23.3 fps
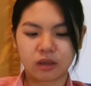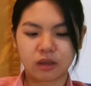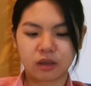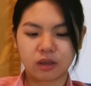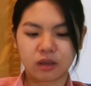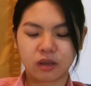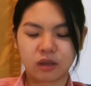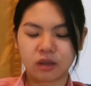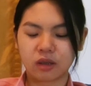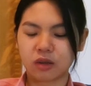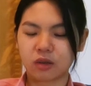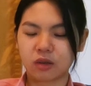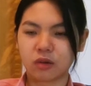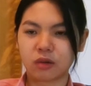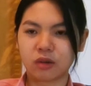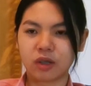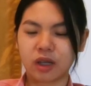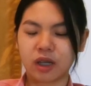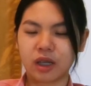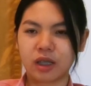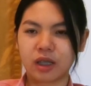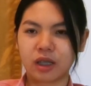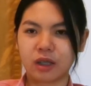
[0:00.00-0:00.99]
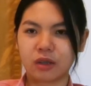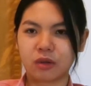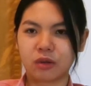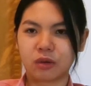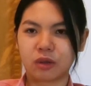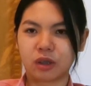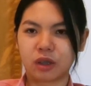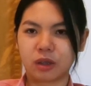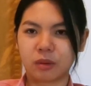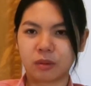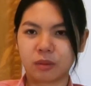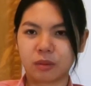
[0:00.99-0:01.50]
Not good idea to
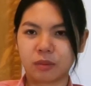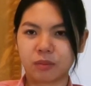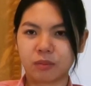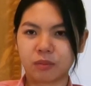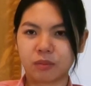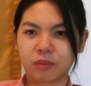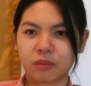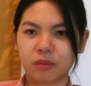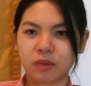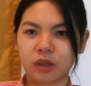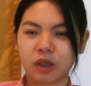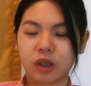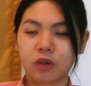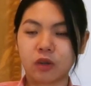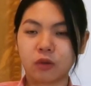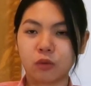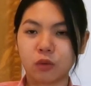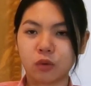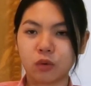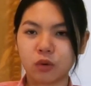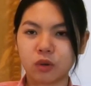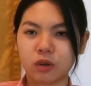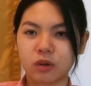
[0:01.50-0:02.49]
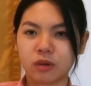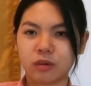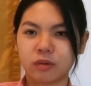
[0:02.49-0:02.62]
keep. It would